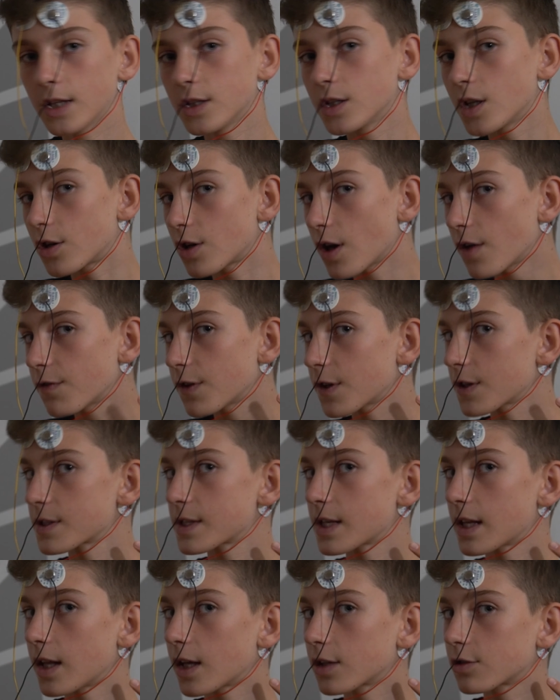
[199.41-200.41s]
The reference
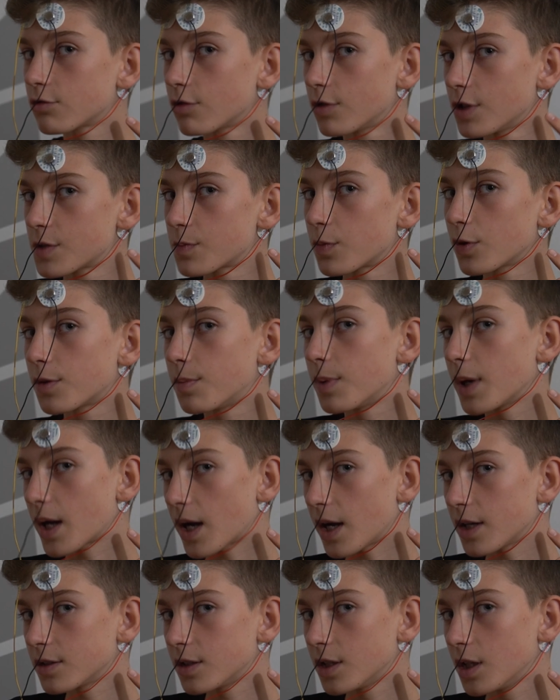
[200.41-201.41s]
electrode is put
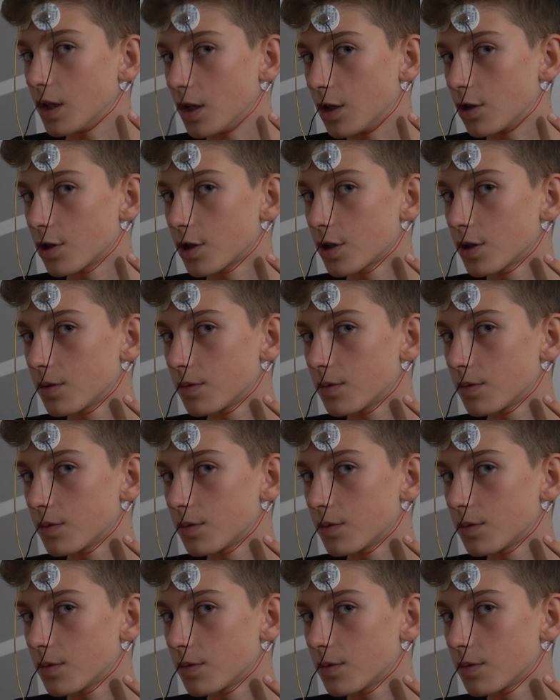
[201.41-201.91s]
behind the ear.